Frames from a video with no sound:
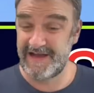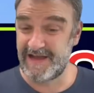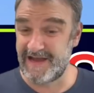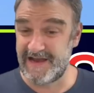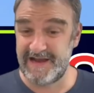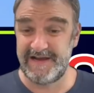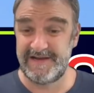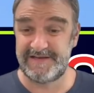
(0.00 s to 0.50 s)

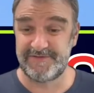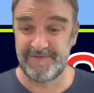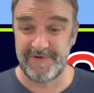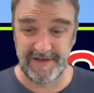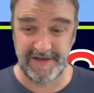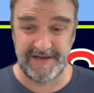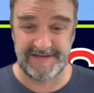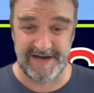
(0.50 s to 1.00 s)
is
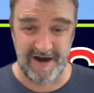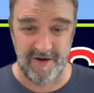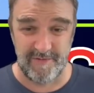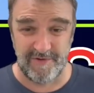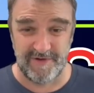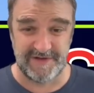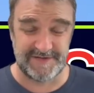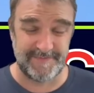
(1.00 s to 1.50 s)
really
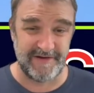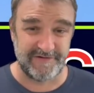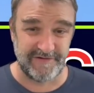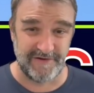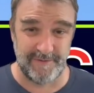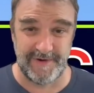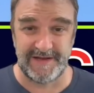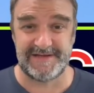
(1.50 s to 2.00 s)
terrible,
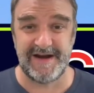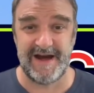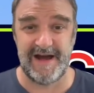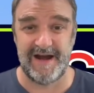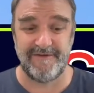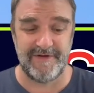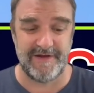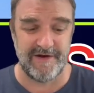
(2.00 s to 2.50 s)
especially when it's
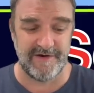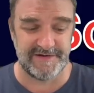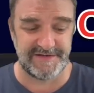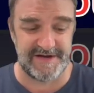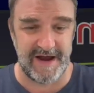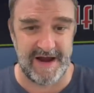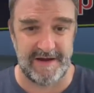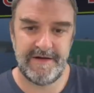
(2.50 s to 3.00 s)
not even your
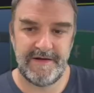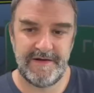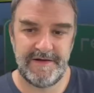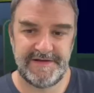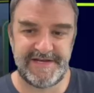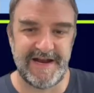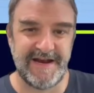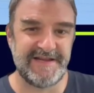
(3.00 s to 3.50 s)
state.
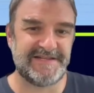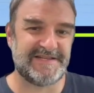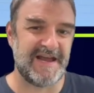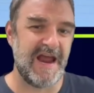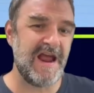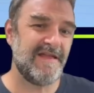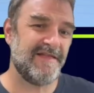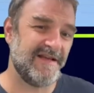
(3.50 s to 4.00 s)

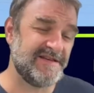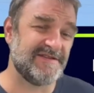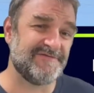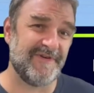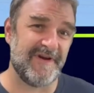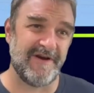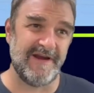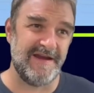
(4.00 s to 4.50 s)
Tennessee, this is
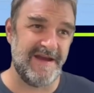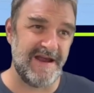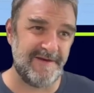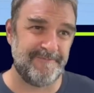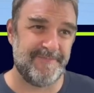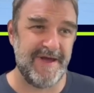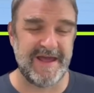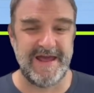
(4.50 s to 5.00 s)
very
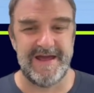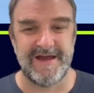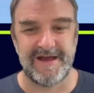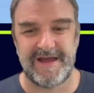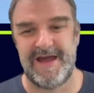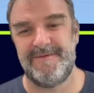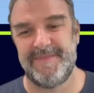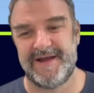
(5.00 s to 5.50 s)
nitpicky
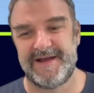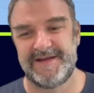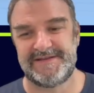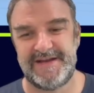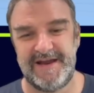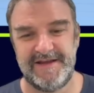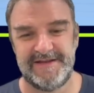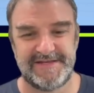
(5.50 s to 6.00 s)
again because
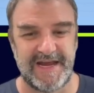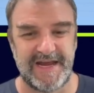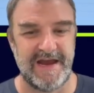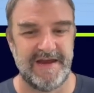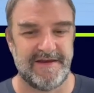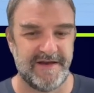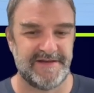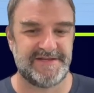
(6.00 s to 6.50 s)

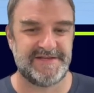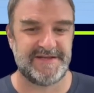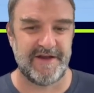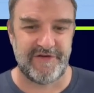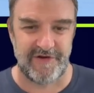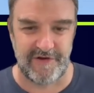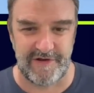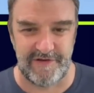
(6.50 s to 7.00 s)
Tennessee does
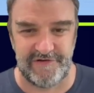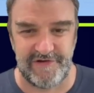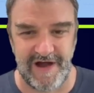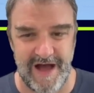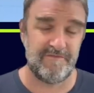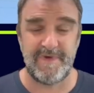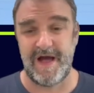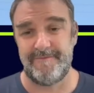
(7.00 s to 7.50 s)
such a good
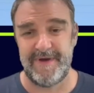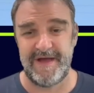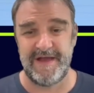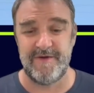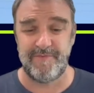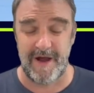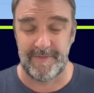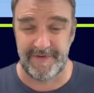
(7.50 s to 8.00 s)
job. I
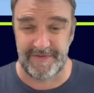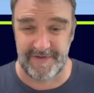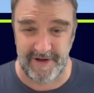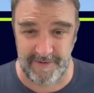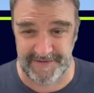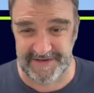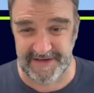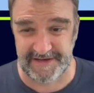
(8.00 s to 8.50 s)
bet you probably
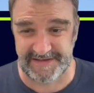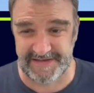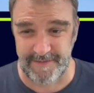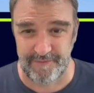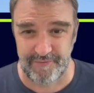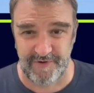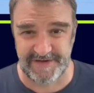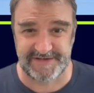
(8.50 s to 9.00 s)
thought I was going to say
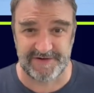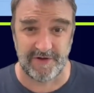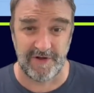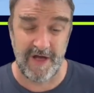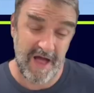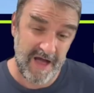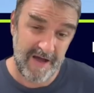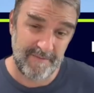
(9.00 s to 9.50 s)

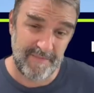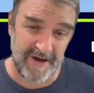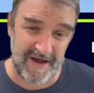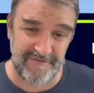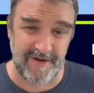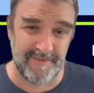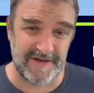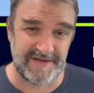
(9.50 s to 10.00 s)
Bristol, but
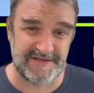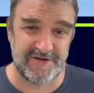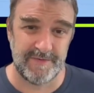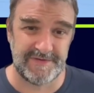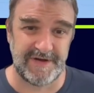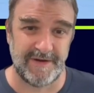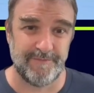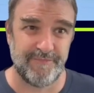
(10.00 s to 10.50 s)
I've come to
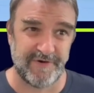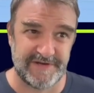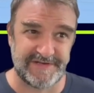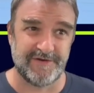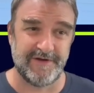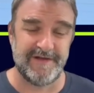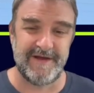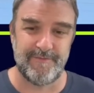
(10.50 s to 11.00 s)
terms on
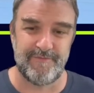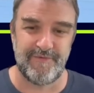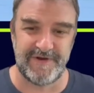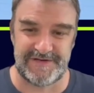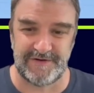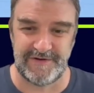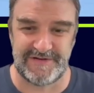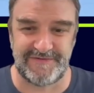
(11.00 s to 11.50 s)
Bristol. I think
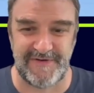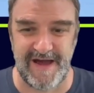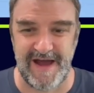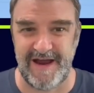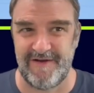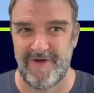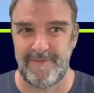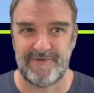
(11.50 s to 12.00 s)
Bristol is
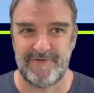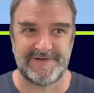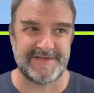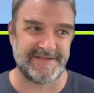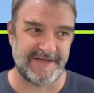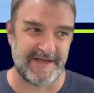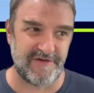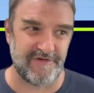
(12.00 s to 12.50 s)
fine. It
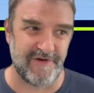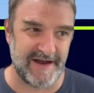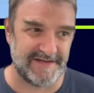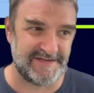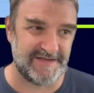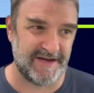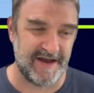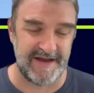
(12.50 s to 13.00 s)
represents the
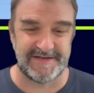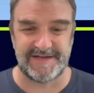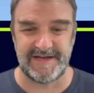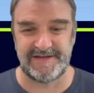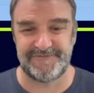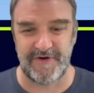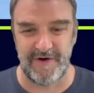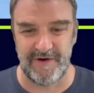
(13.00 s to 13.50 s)
Tri-Cities.
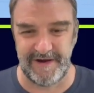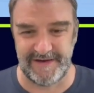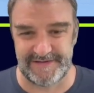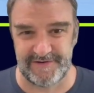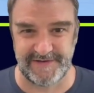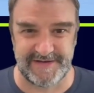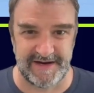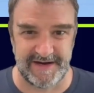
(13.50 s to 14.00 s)
That's far
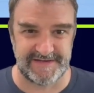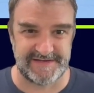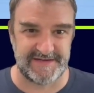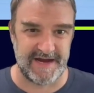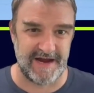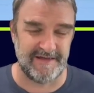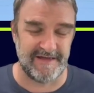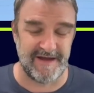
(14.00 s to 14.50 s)
eastern
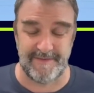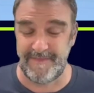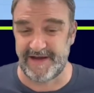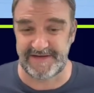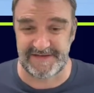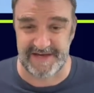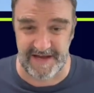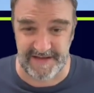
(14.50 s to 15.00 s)
Tennessee. That
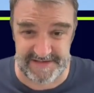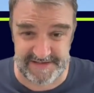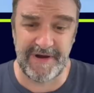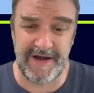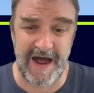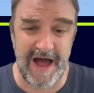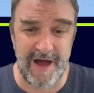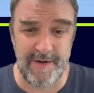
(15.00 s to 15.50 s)
makes sense.
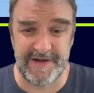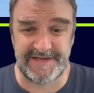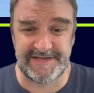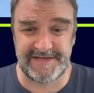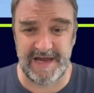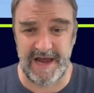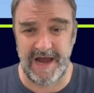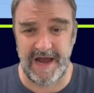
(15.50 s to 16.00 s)
I would
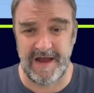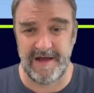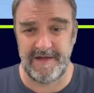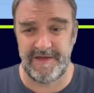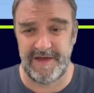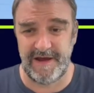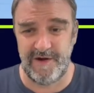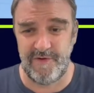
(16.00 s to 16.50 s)
say
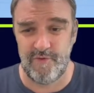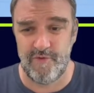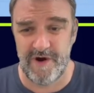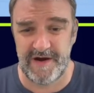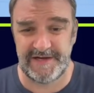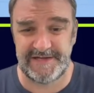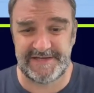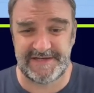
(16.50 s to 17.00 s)
the
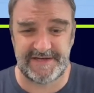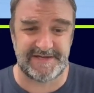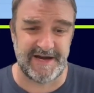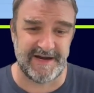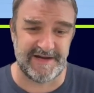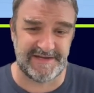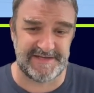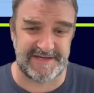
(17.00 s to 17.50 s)
worst
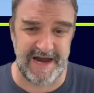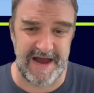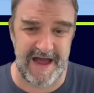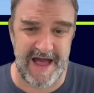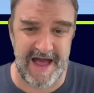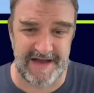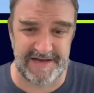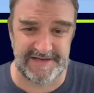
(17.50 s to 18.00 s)
Tennessee
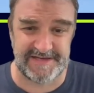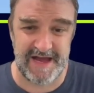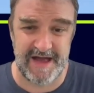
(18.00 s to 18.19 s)
has